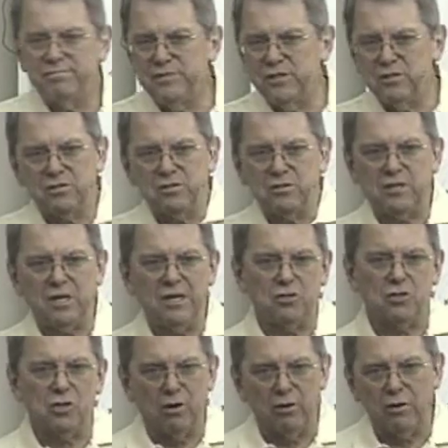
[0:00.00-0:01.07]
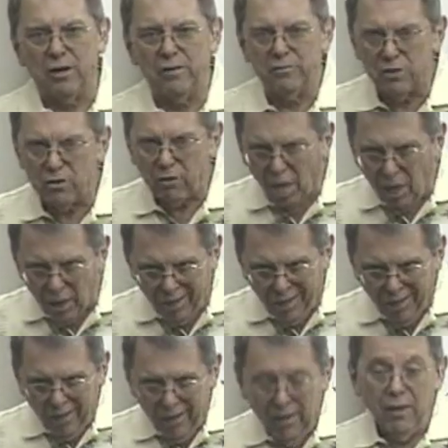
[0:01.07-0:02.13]
just T-shirt, and I was just
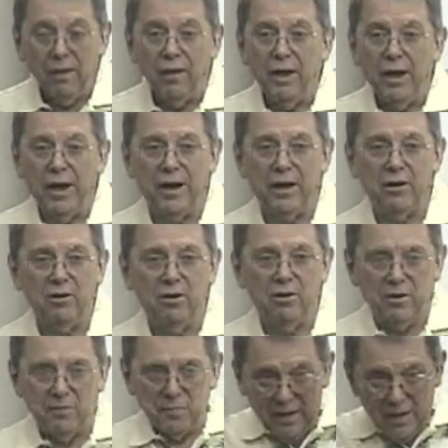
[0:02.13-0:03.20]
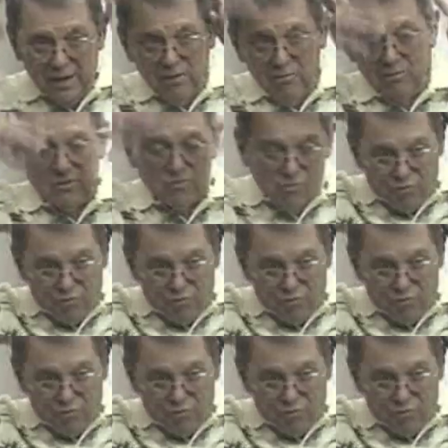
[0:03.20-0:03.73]
haggard looking. My hair was...